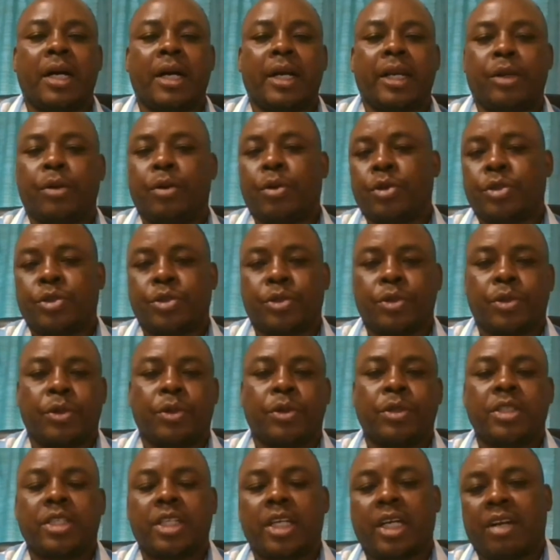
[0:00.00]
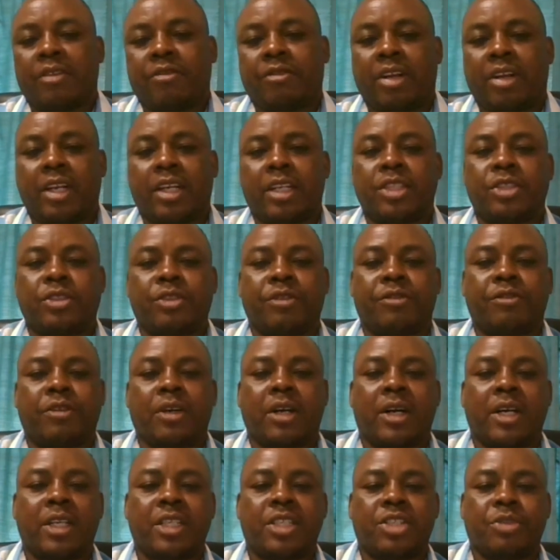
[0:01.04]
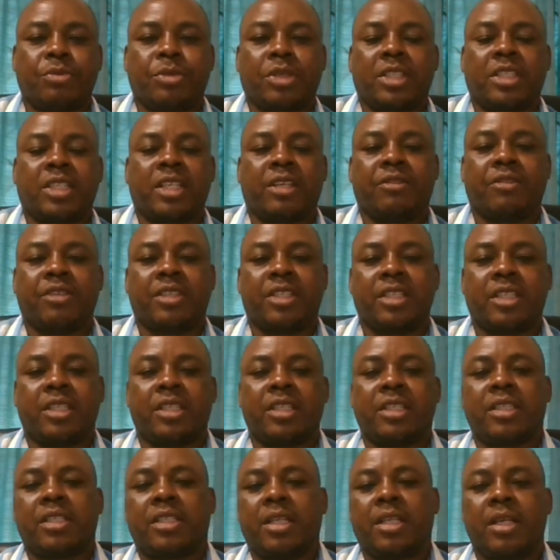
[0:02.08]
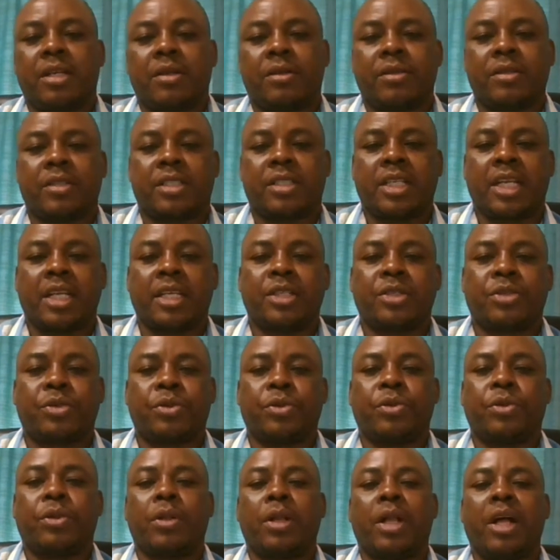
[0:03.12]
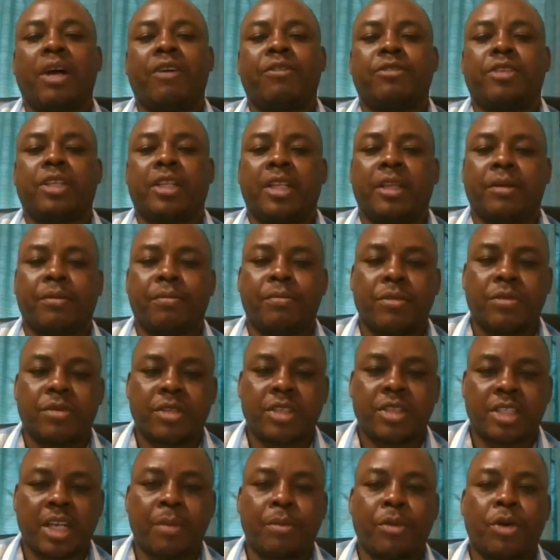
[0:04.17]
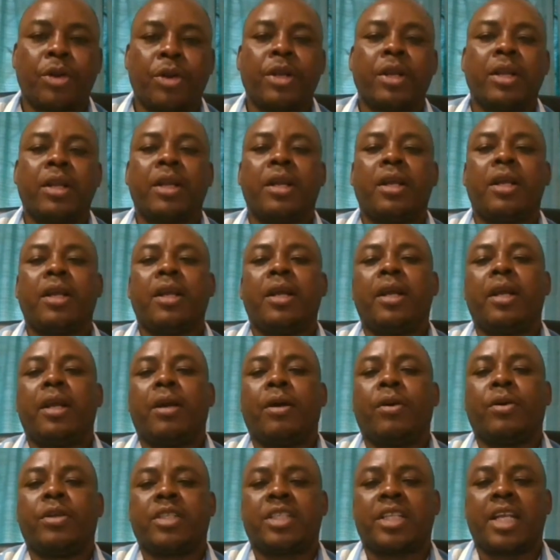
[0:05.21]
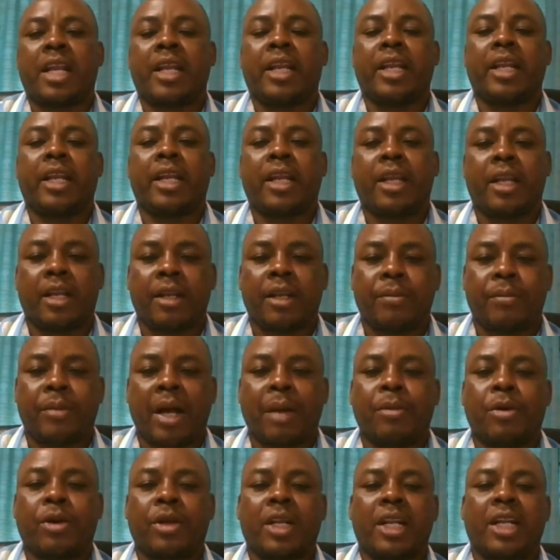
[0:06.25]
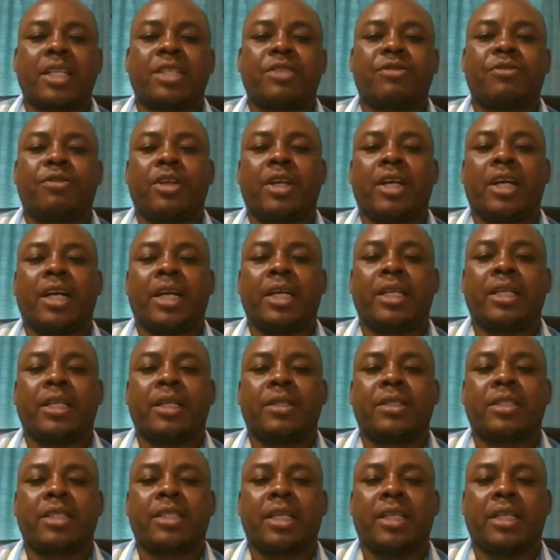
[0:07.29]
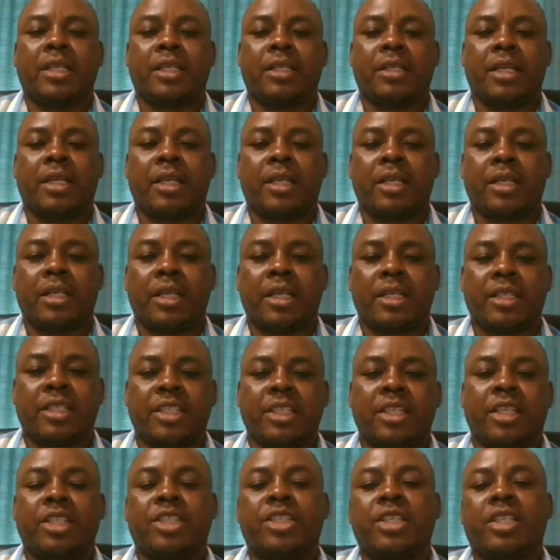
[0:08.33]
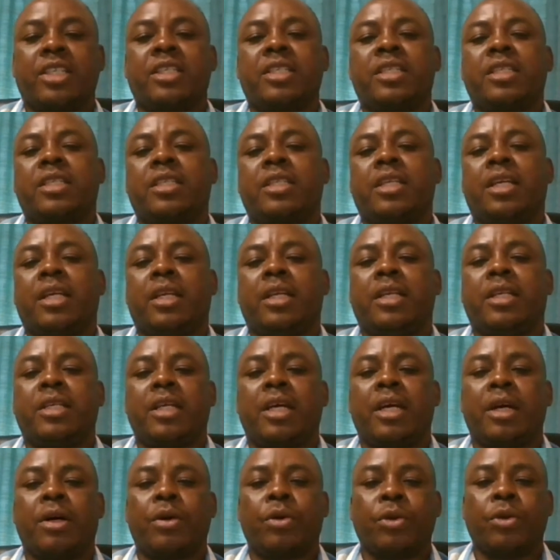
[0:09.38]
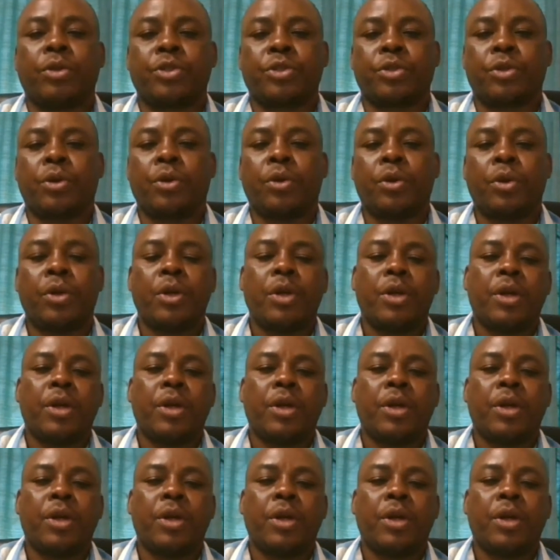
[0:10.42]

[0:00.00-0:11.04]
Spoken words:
And also take advantage of our streaming services, Sunday school after the sermon on Sunday, and Bible class for young adults and teenagers, and also...